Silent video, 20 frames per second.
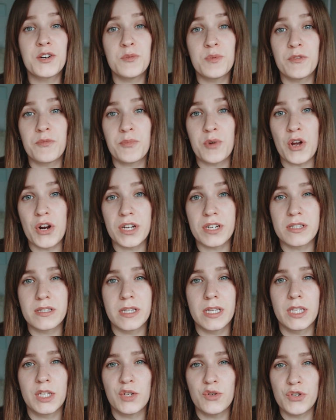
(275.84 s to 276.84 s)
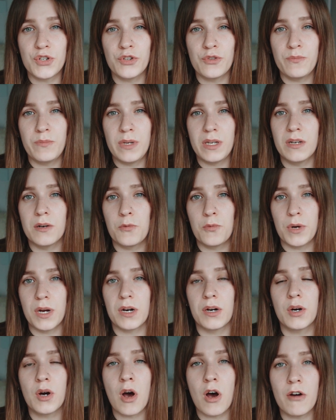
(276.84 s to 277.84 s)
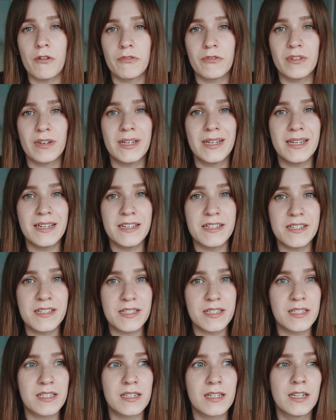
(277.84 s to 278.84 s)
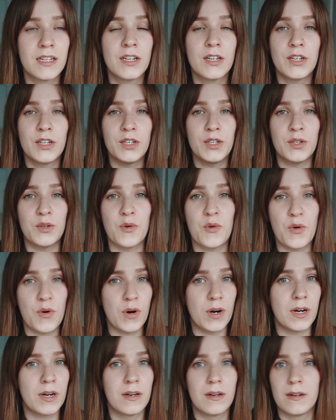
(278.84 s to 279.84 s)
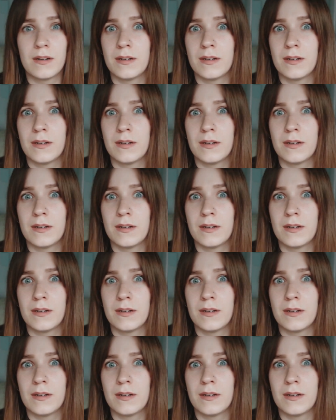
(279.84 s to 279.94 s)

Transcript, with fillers: group of products that you should be aware of is your